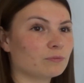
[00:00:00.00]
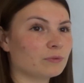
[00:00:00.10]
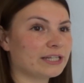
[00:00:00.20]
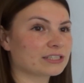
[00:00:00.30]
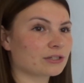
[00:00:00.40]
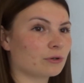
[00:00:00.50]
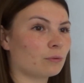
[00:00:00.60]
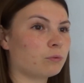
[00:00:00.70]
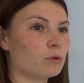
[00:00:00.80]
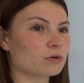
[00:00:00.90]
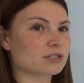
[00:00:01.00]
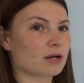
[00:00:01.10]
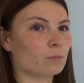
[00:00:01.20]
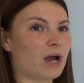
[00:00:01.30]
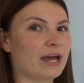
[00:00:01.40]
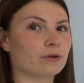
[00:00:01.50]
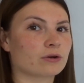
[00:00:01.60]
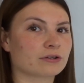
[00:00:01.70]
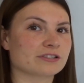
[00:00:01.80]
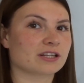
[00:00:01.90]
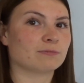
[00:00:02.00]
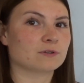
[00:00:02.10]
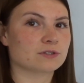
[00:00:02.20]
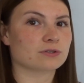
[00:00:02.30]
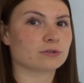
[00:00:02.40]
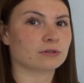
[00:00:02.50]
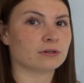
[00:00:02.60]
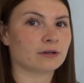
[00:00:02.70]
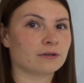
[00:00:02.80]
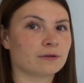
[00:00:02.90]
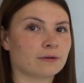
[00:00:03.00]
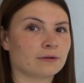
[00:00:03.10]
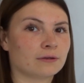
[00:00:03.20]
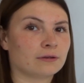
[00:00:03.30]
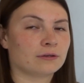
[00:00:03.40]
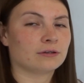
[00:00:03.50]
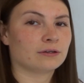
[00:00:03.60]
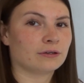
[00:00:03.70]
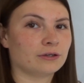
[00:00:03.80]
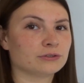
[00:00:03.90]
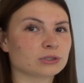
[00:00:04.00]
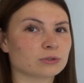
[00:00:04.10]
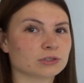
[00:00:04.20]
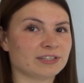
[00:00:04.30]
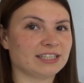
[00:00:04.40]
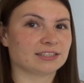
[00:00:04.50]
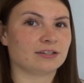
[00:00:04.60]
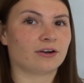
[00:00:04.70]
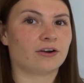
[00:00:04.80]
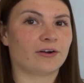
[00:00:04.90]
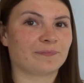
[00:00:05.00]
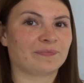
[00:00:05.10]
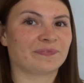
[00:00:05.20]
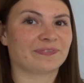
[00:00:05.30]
We need to go on a walk somewhere, knock on someone's door. Whose door do we need to knock on?